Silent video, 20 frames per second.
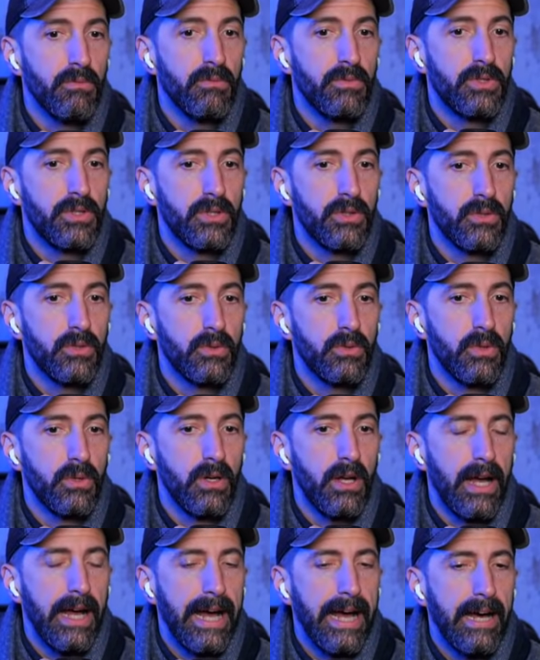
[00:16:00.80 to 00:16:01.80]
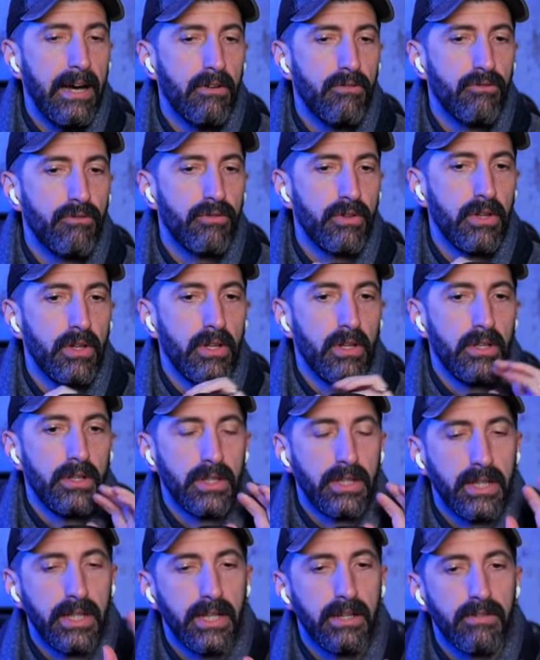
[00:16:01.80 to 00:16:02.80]
to have
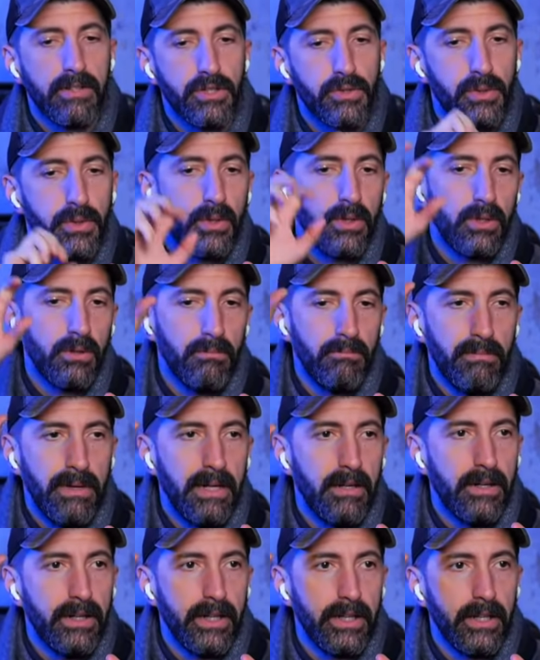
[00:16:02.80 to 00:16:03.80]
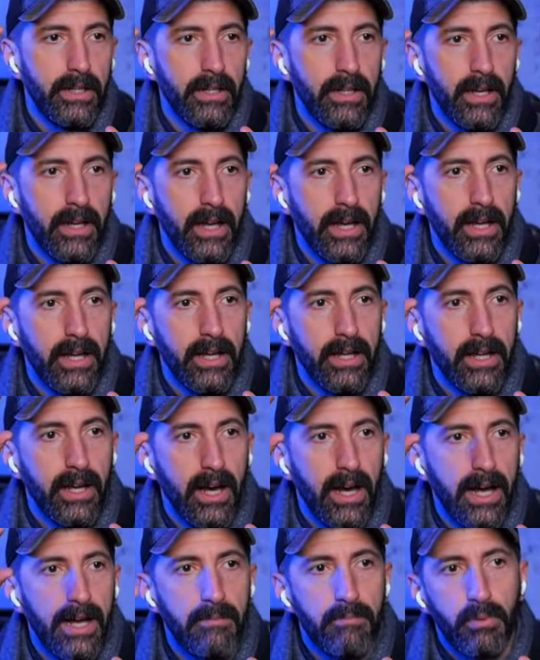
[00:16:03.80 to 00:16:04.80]
the king of Israel marry a
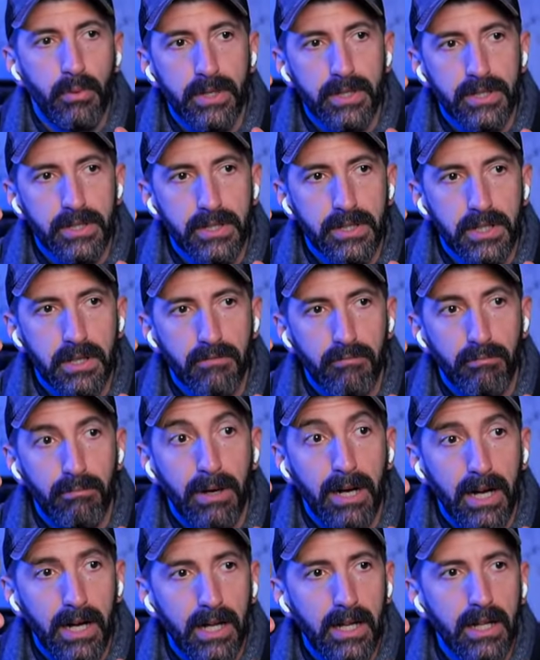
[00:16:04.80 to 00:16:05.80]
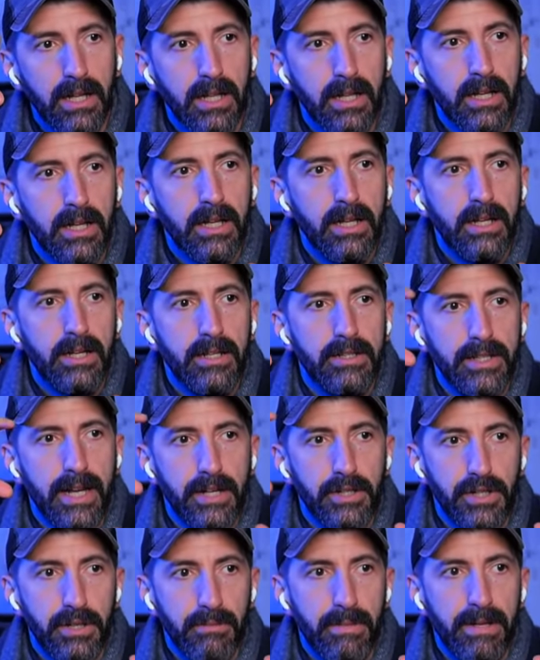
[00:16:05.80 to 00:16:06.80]
high priestess of Baal is actually